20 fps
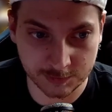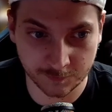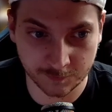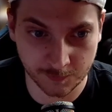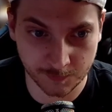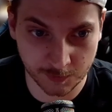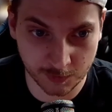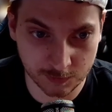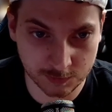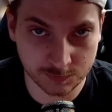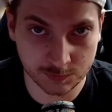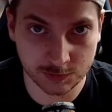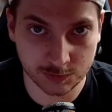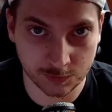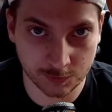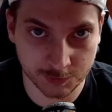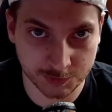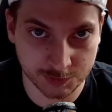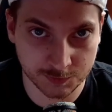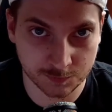so from those
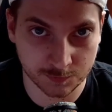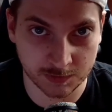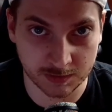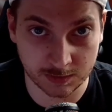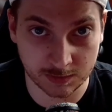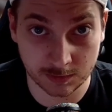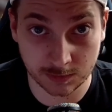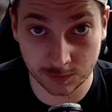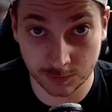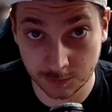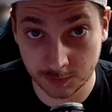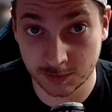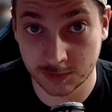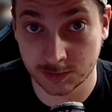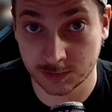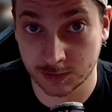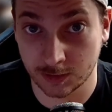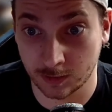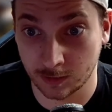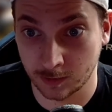results, we clearly
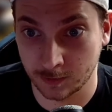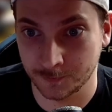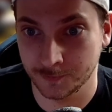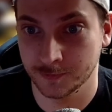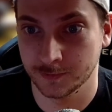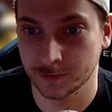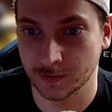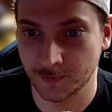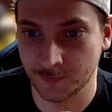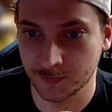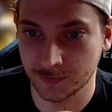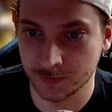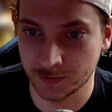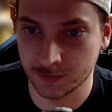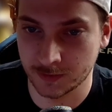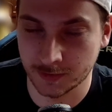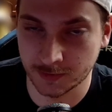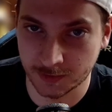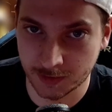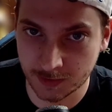saw that
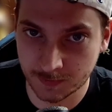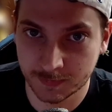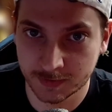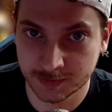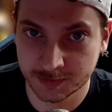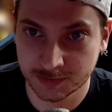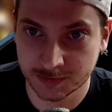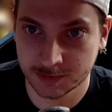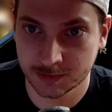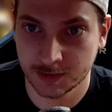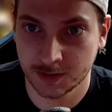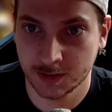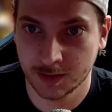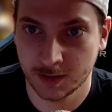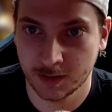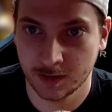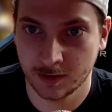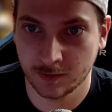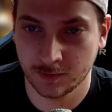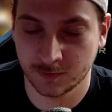the Nimbus
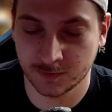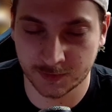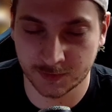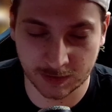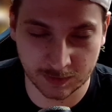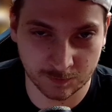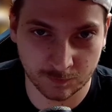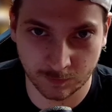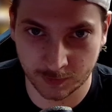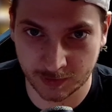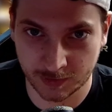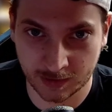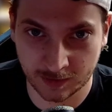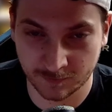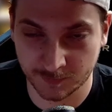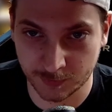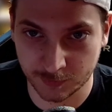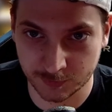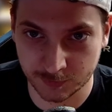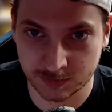didn't run out
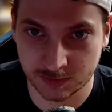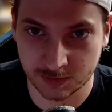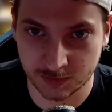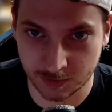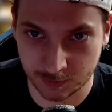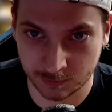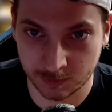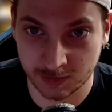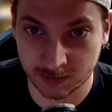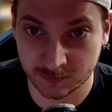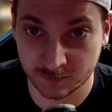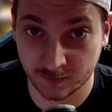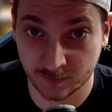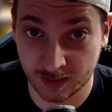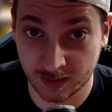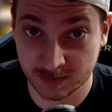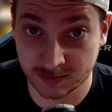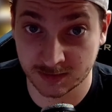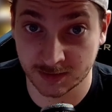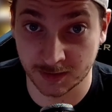of boost nearly as
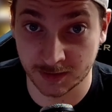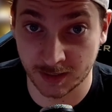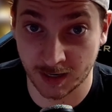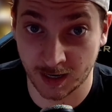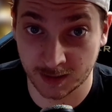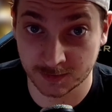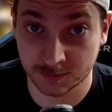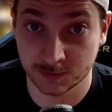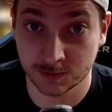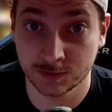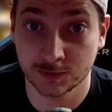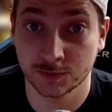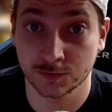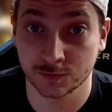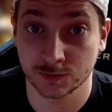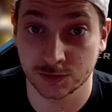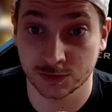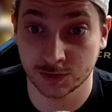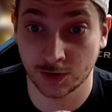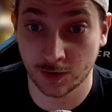fast and got to
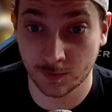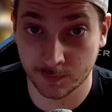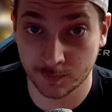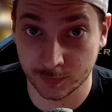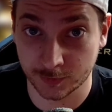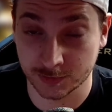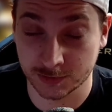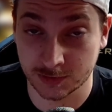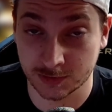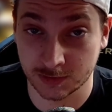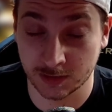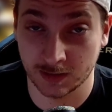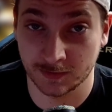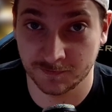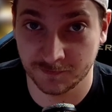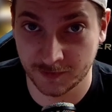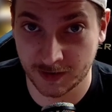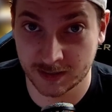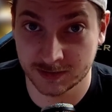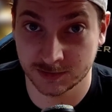start boosting a lot
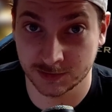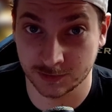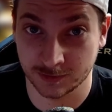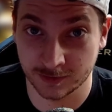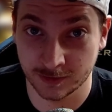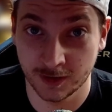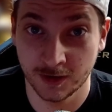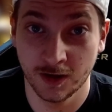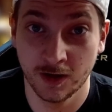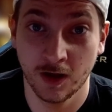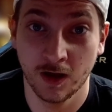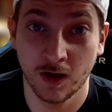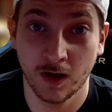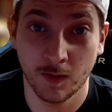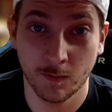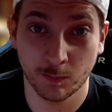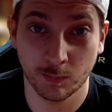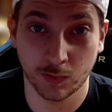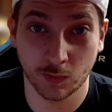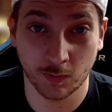faster.
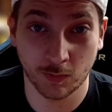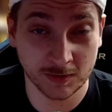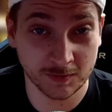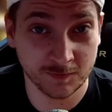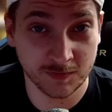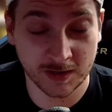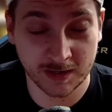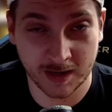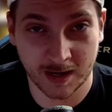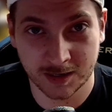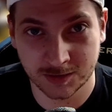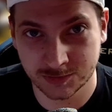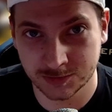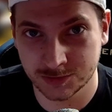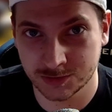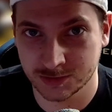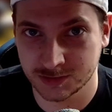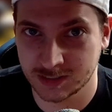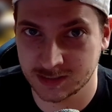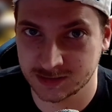But what if that actually
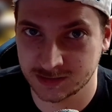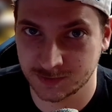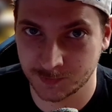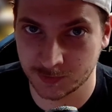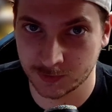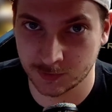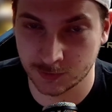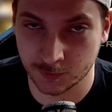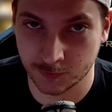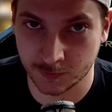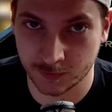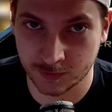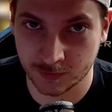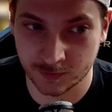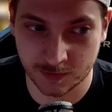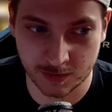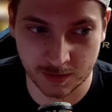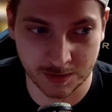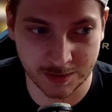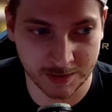just has something to do with
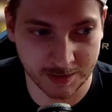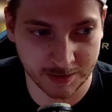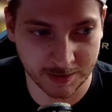the